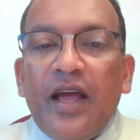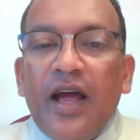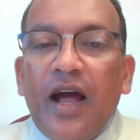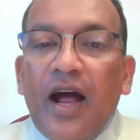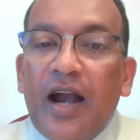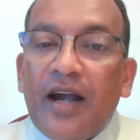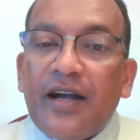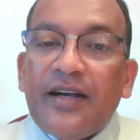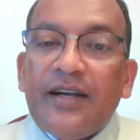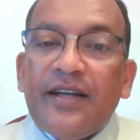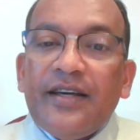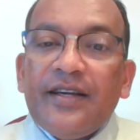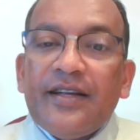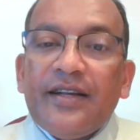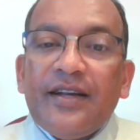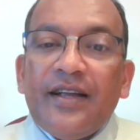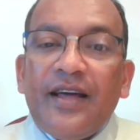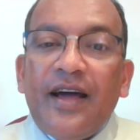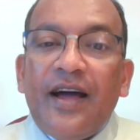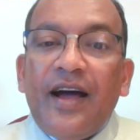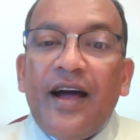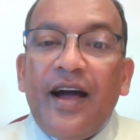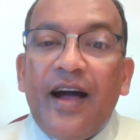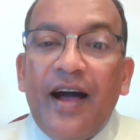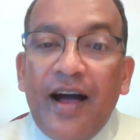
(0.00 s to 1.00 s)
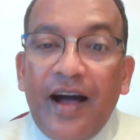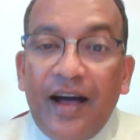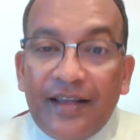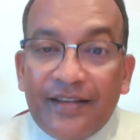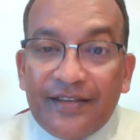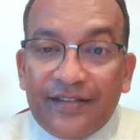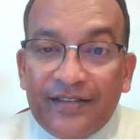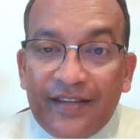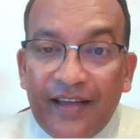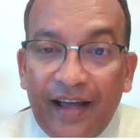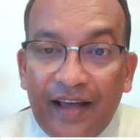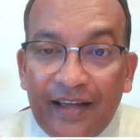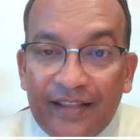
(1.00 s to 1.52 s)
under
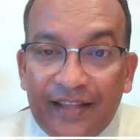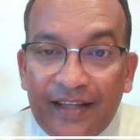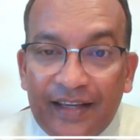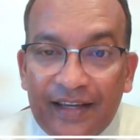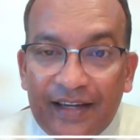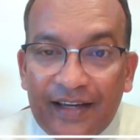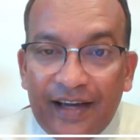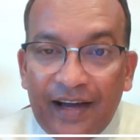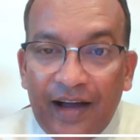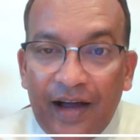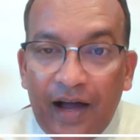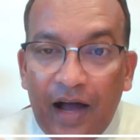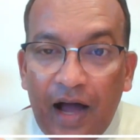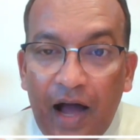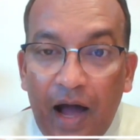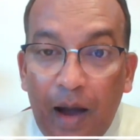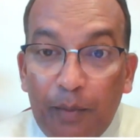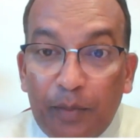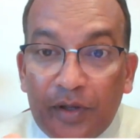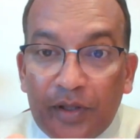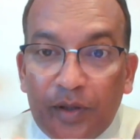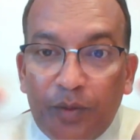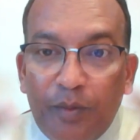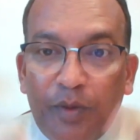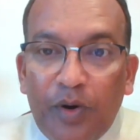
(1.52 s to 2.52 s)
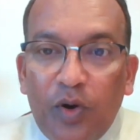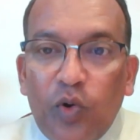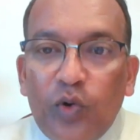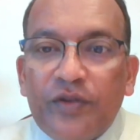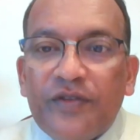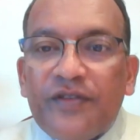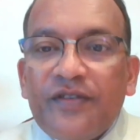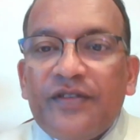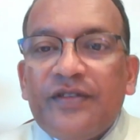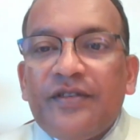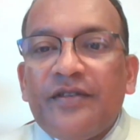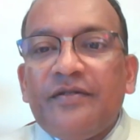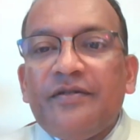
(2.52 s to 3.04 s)
AZADI ka AMRIT
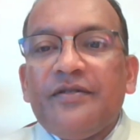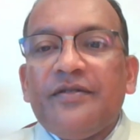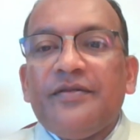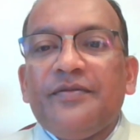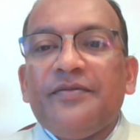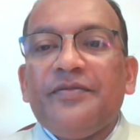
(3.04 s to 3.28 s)
MAHOTSAV